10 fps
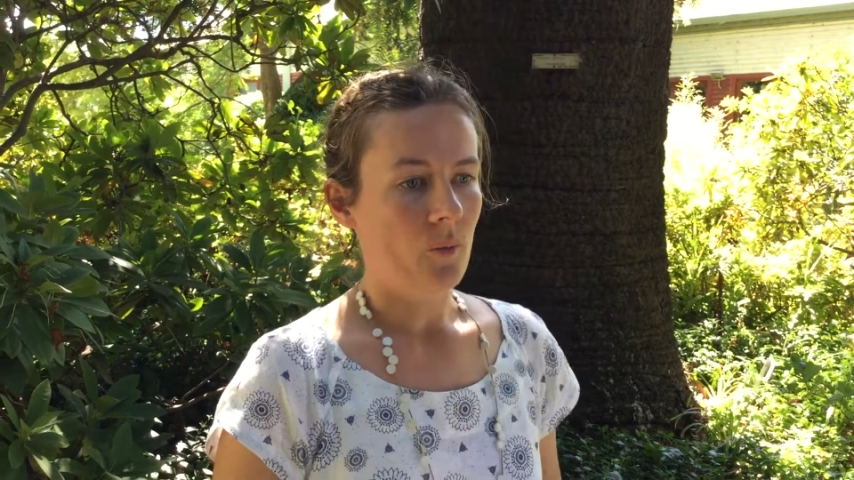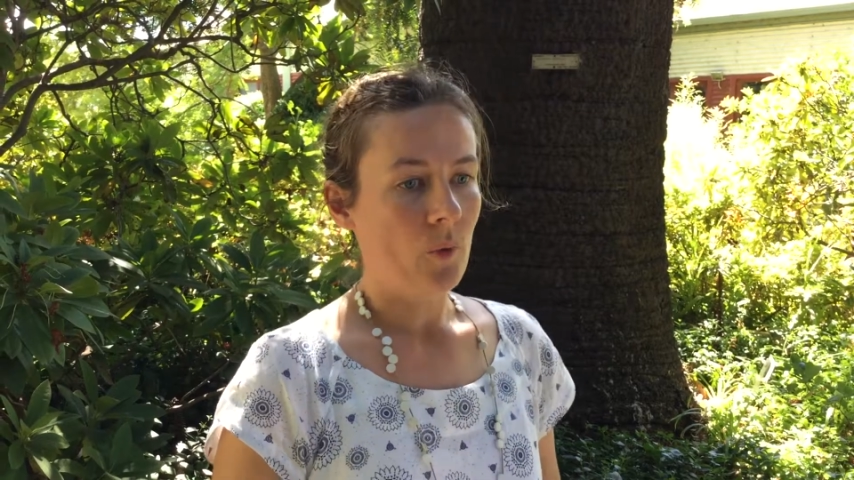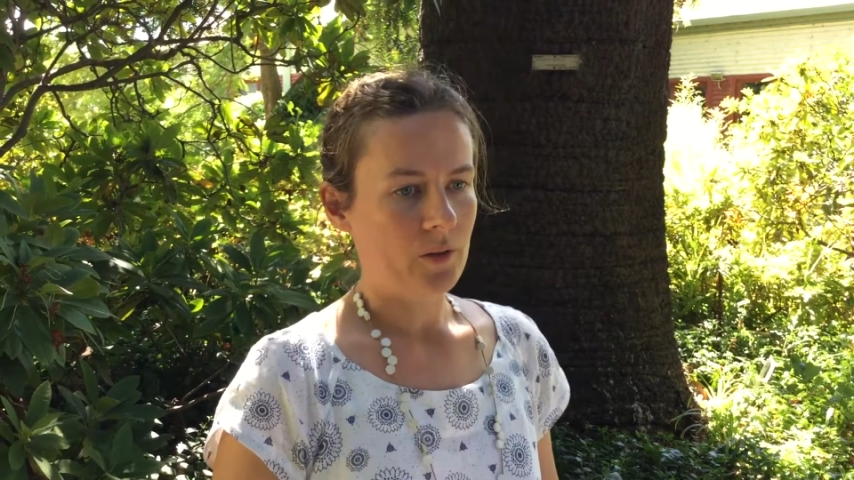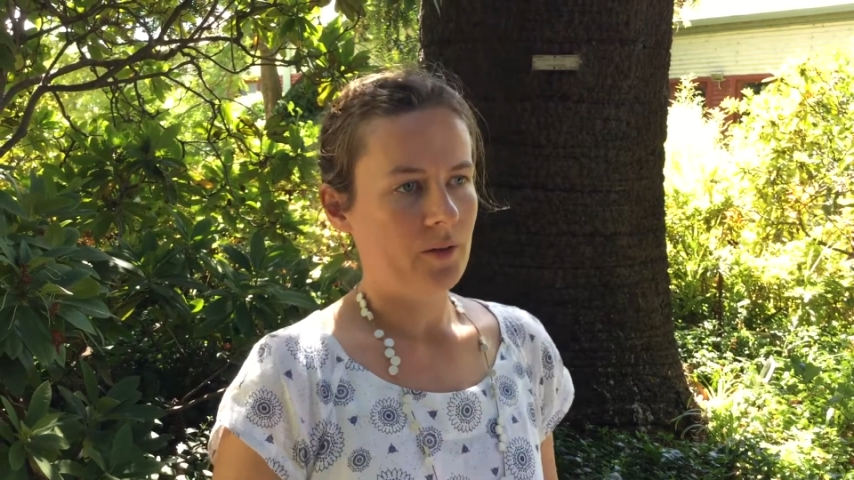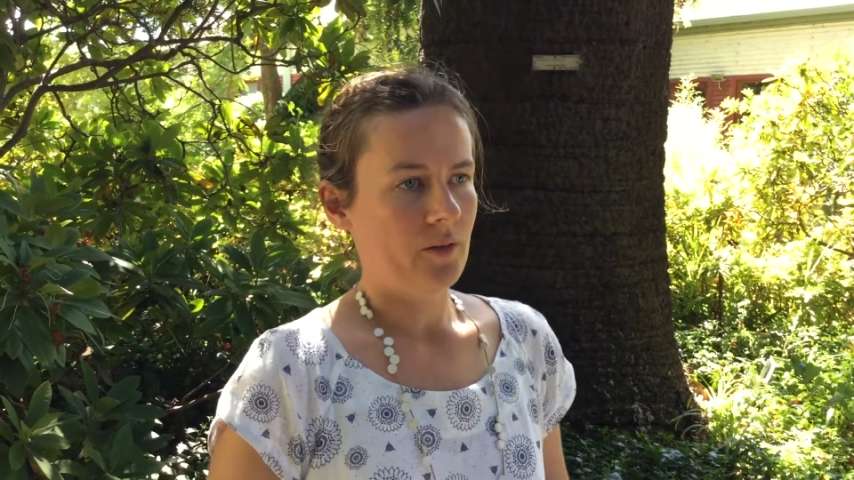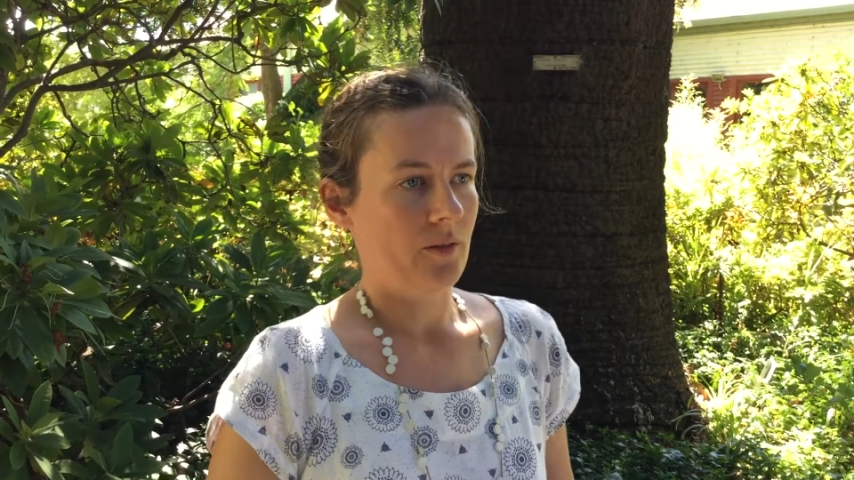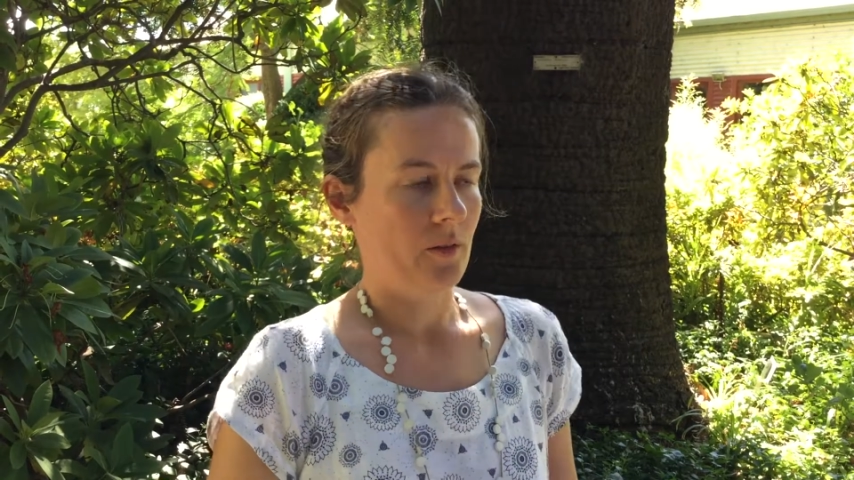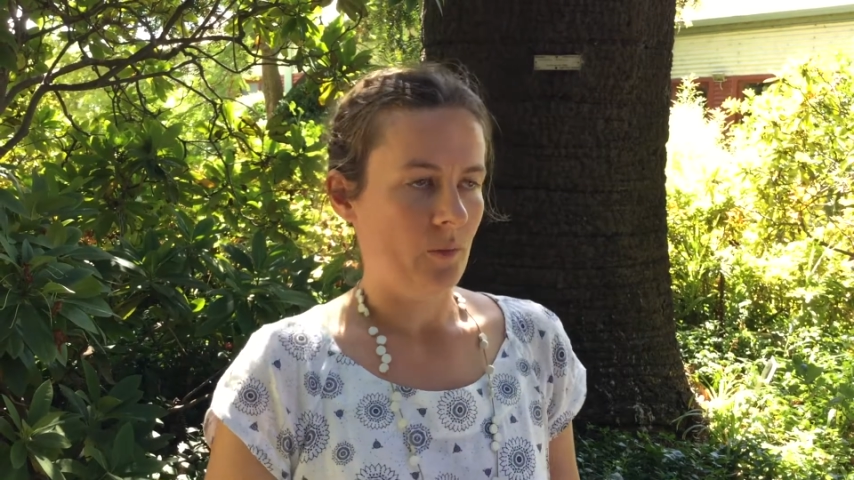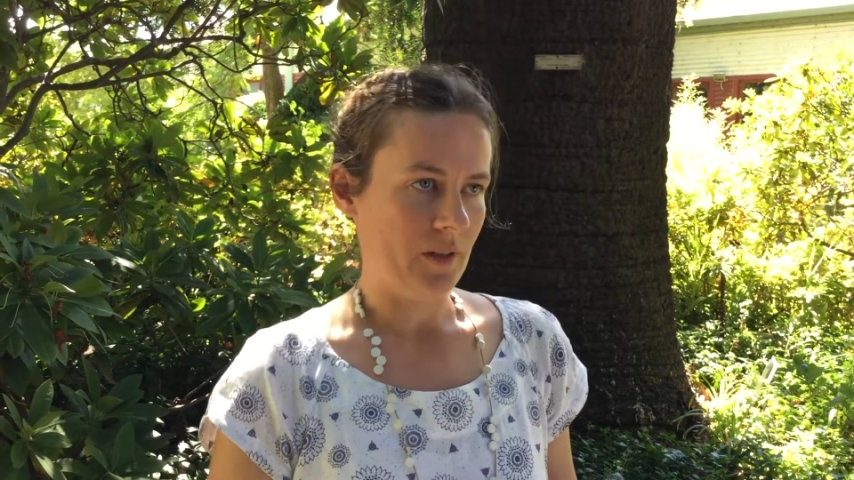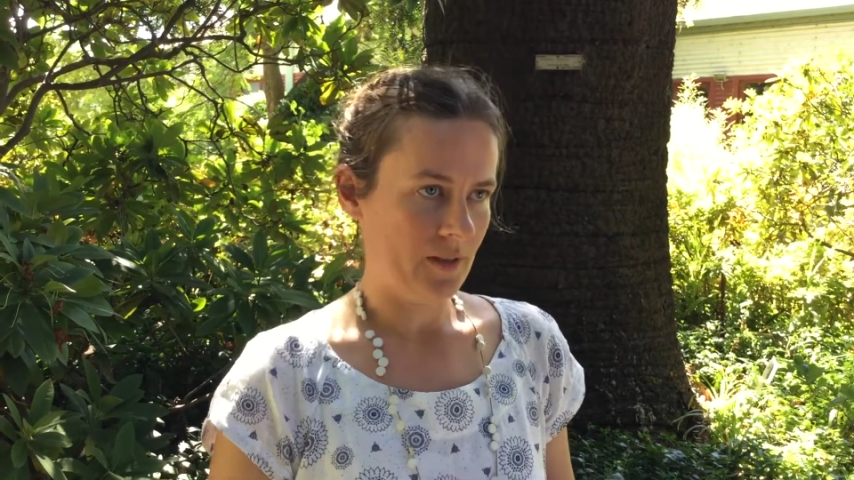What is
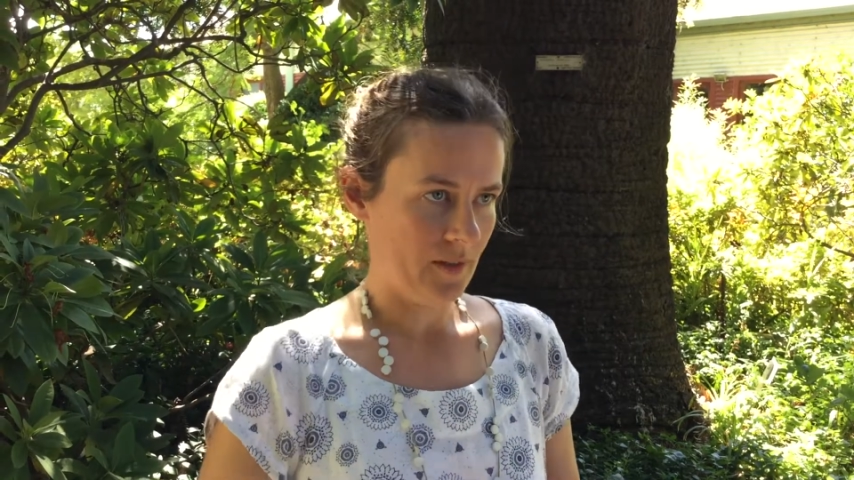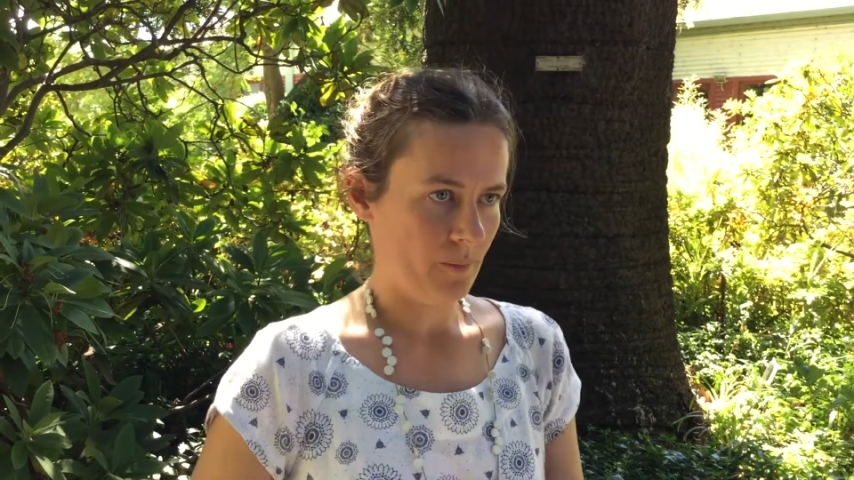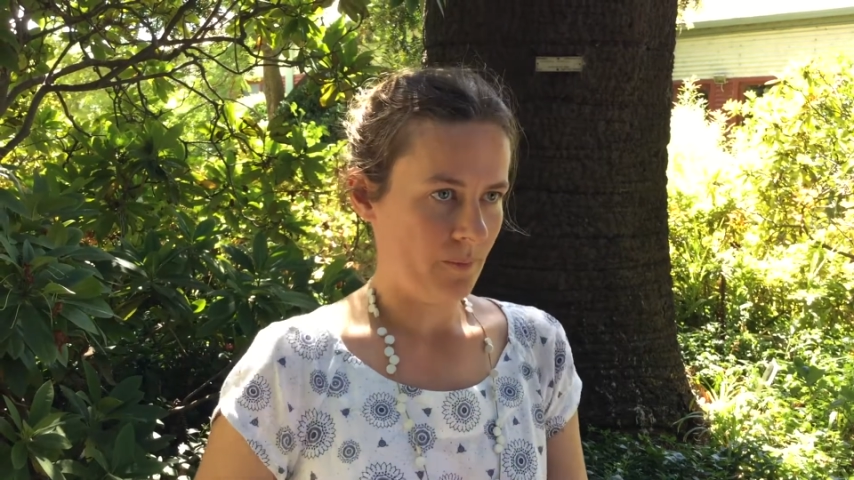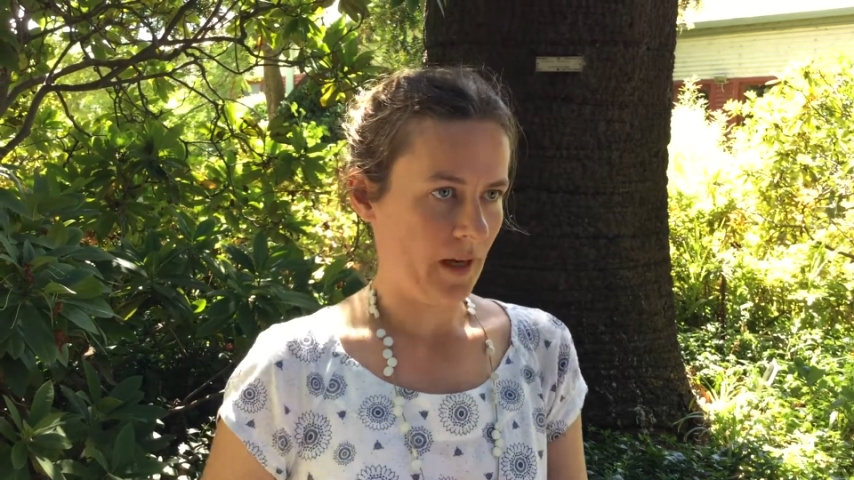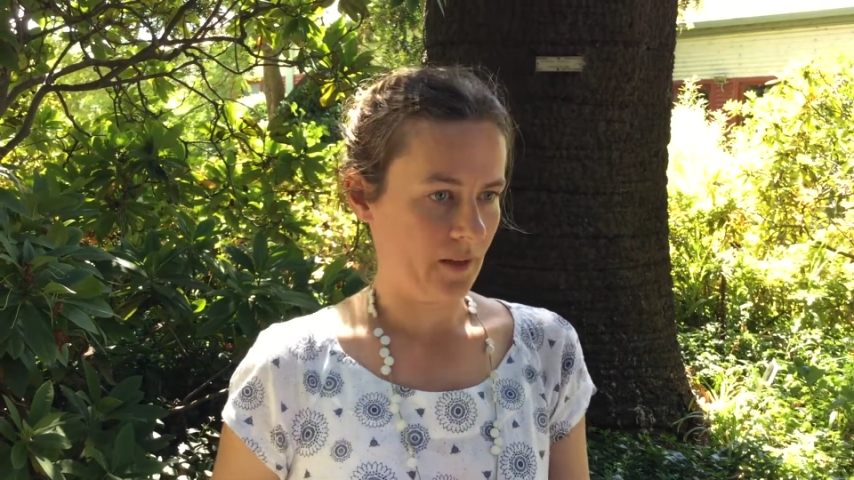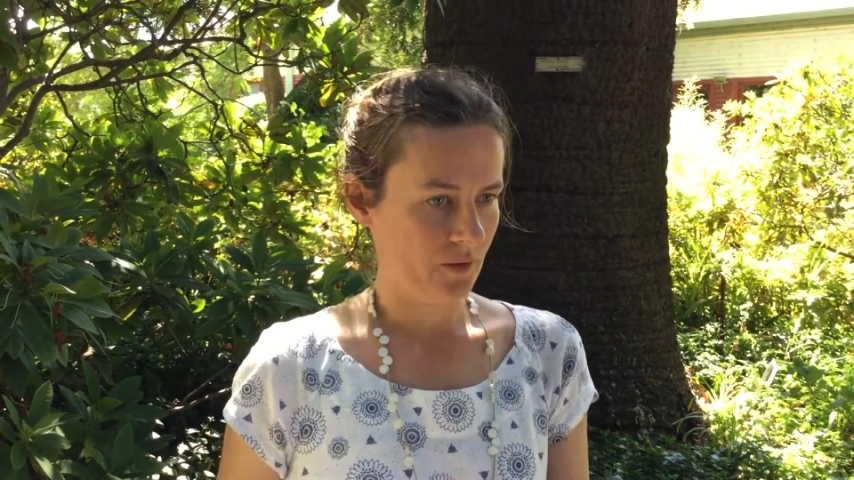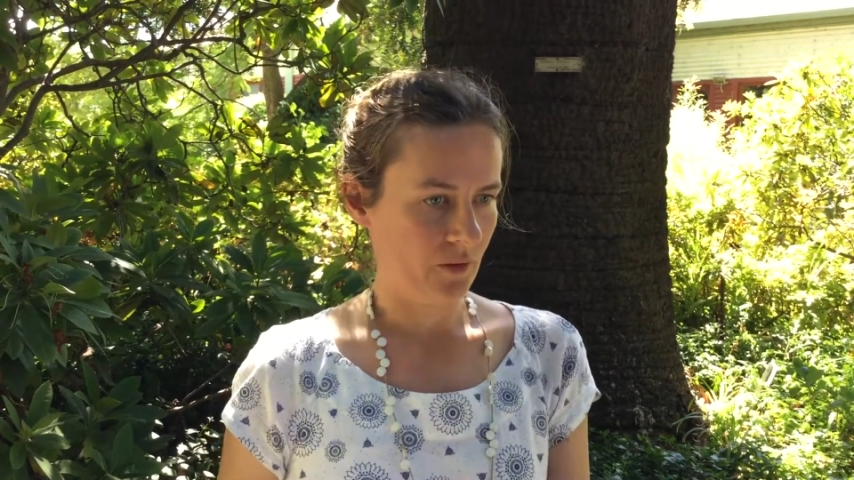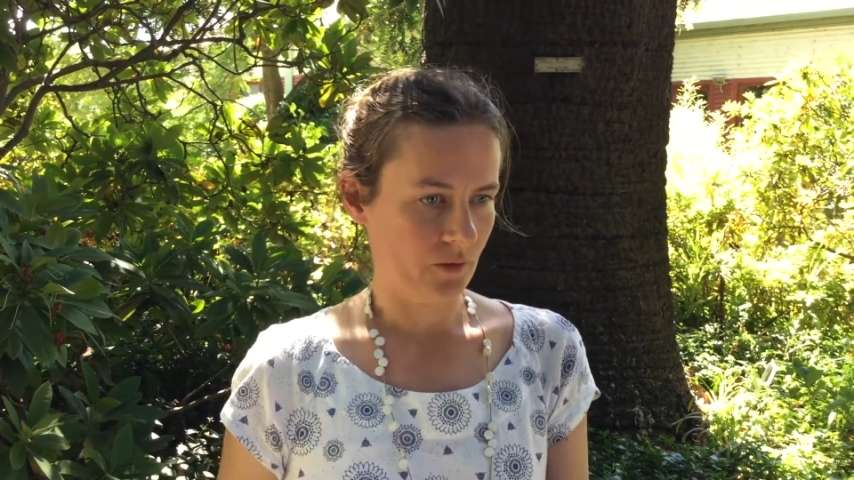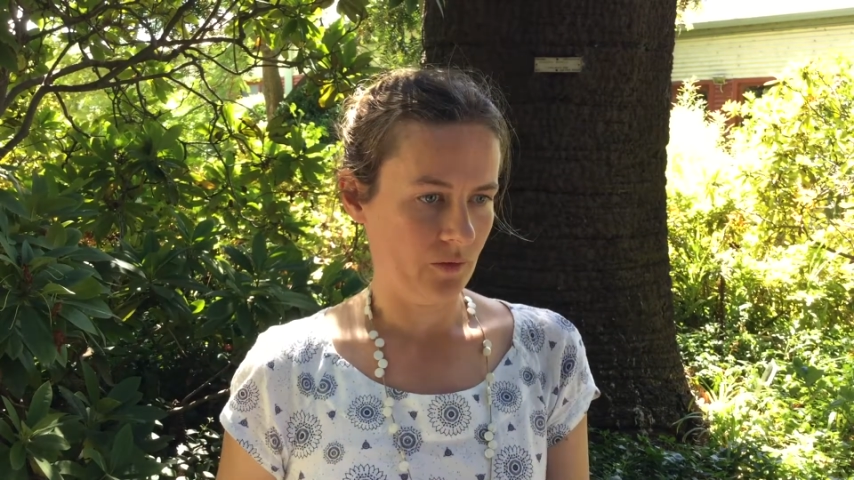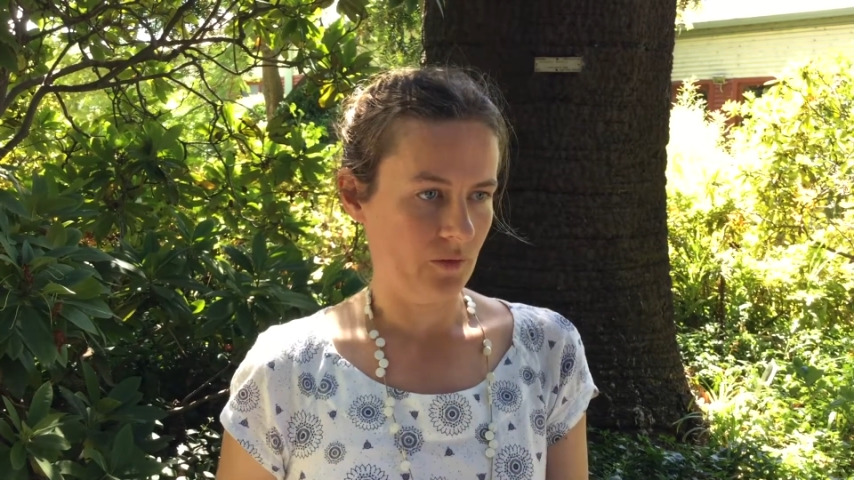the
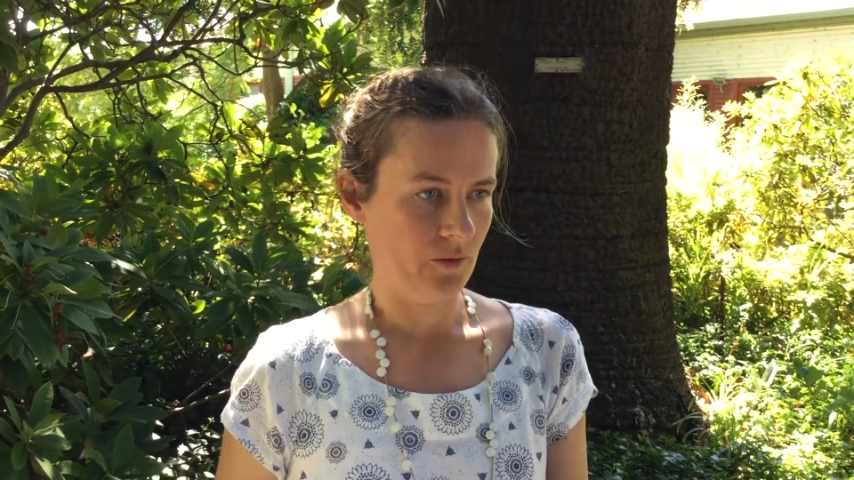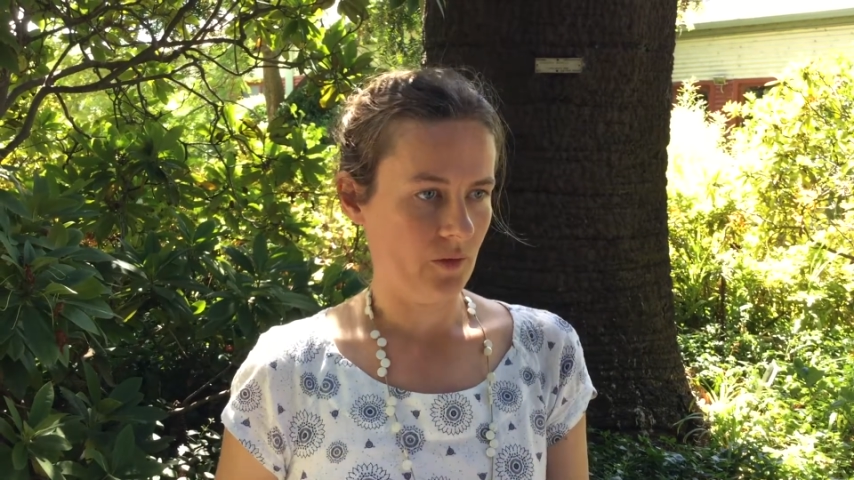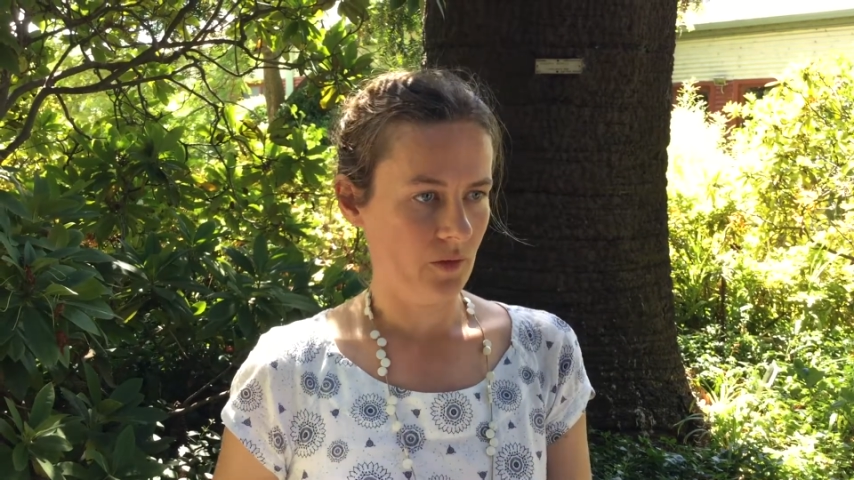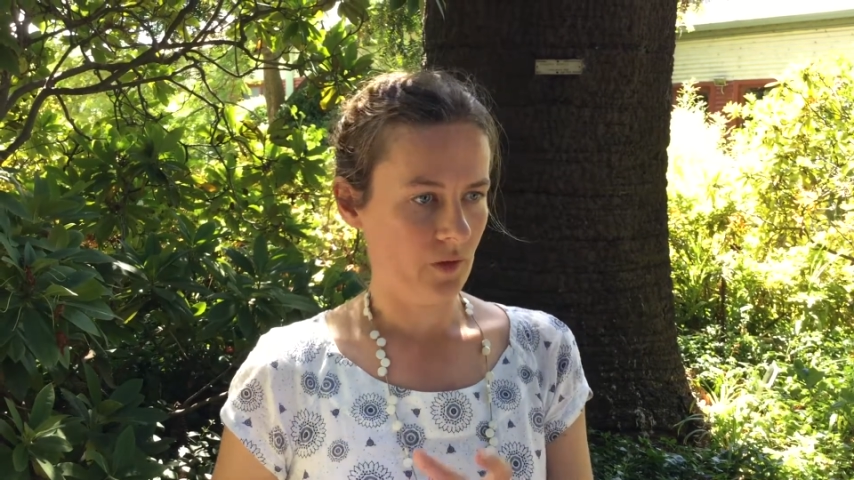impact on